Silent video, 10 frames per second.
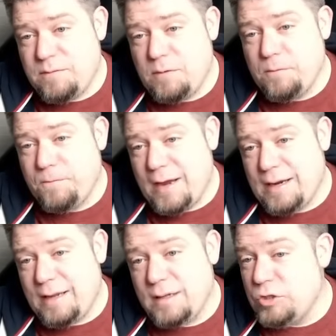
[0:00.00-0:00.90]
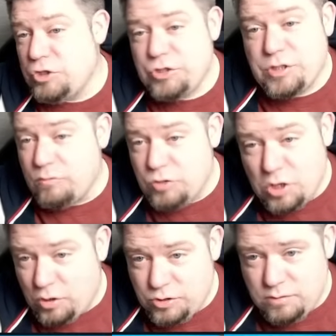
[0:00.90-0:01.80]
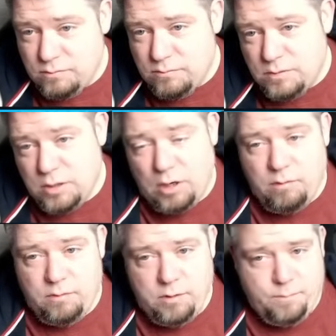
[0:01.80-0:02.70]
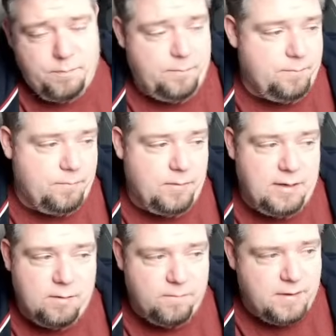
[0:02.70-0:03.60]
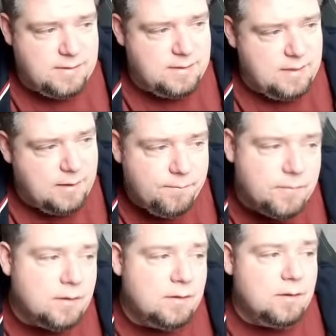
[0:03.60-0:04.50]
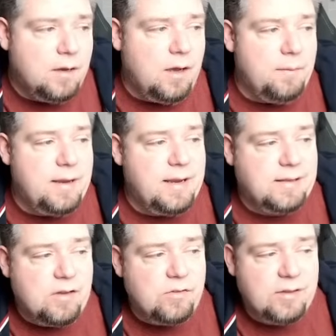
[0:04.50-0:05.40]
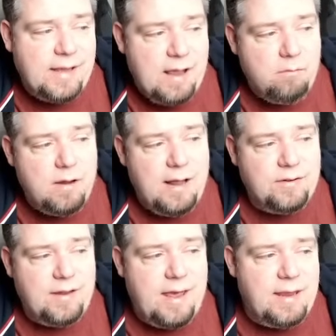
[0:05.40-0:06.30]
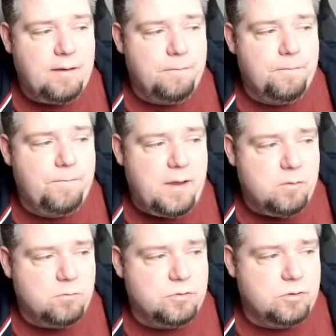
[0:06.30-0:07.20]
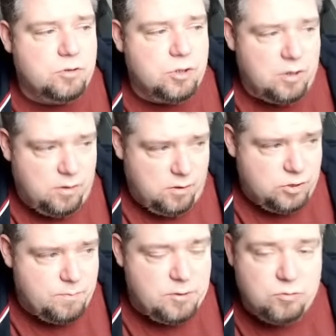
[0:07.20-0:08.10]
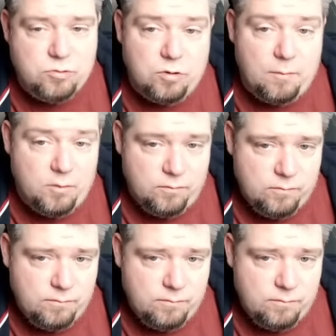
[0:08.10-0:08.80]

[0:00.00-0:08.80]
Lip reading: If you fail it, you just don't charge. You go, nope, we don't fancy that. It does count as a failed charge, but you do not move.